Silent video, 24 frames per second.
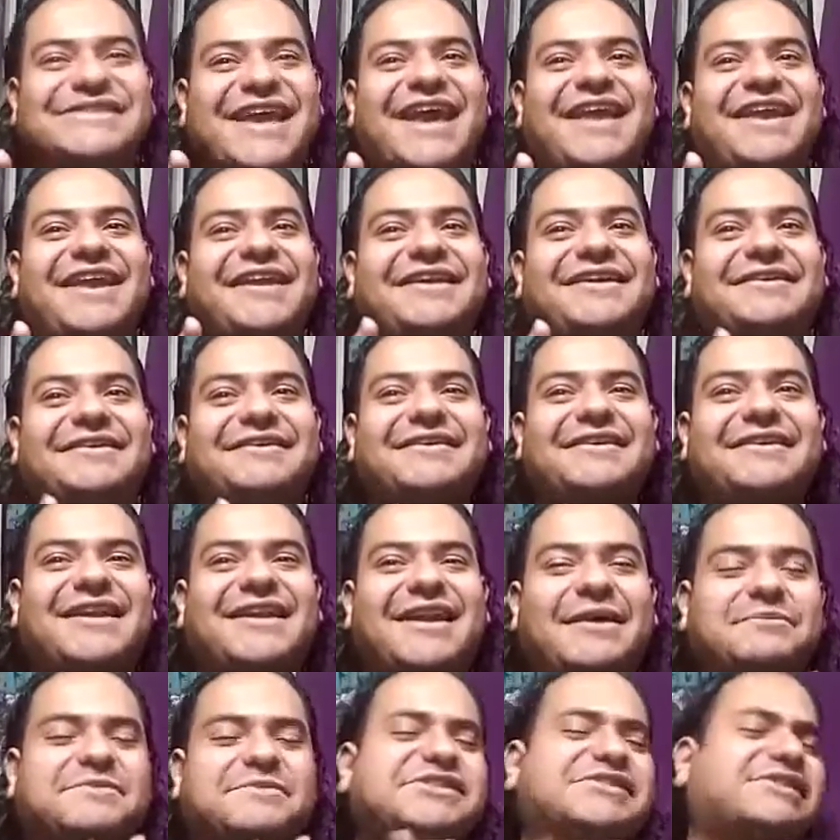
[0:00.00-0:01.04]
getting. And
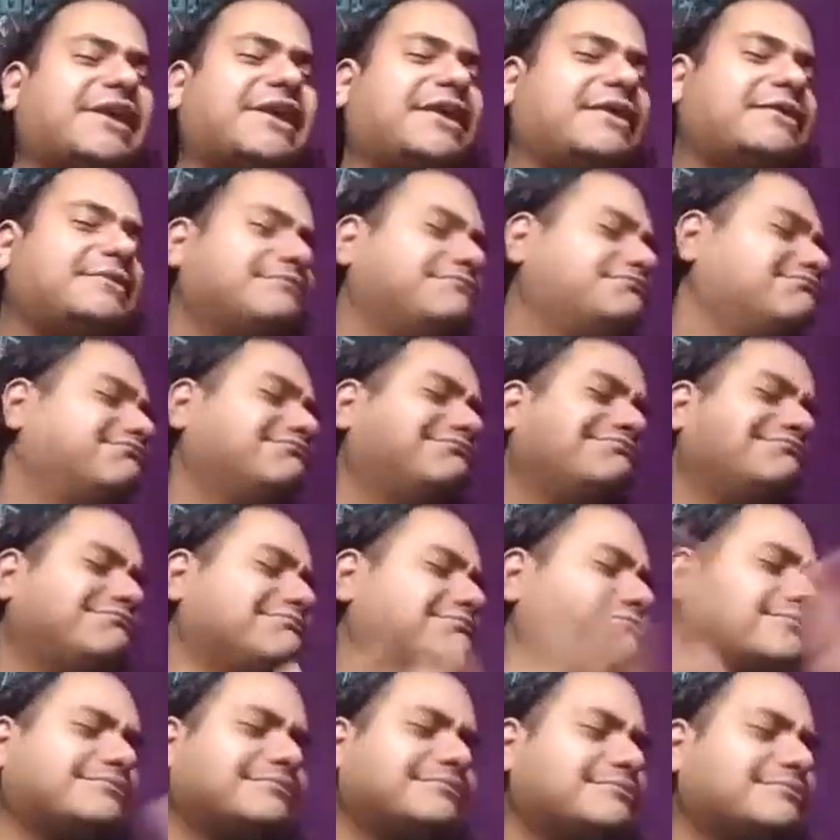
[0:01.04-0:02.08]
I'm just like,
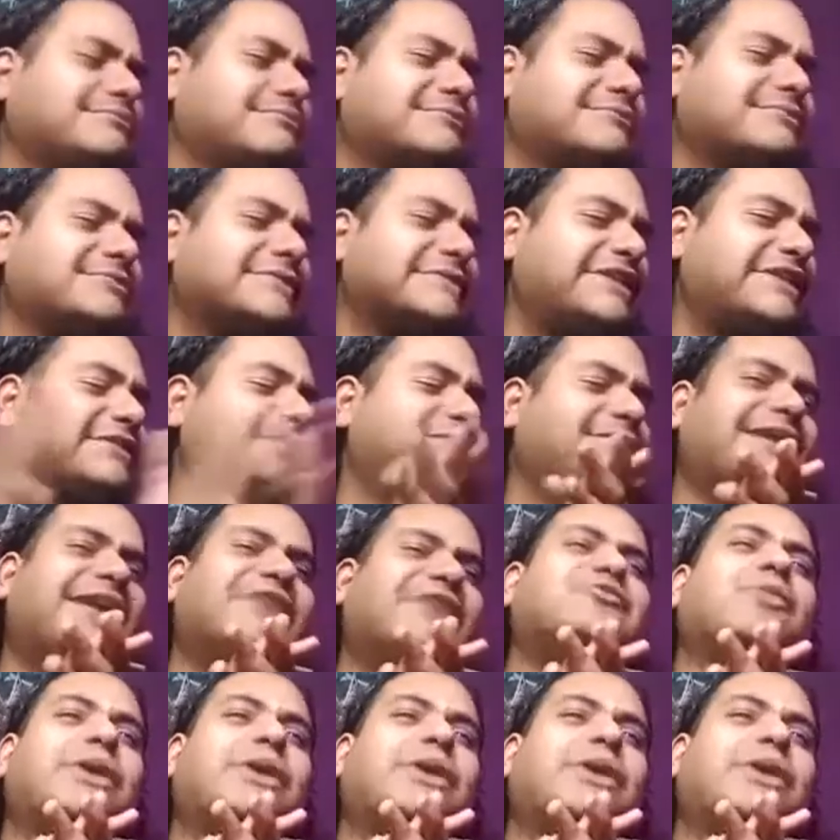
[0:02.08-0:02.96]
that's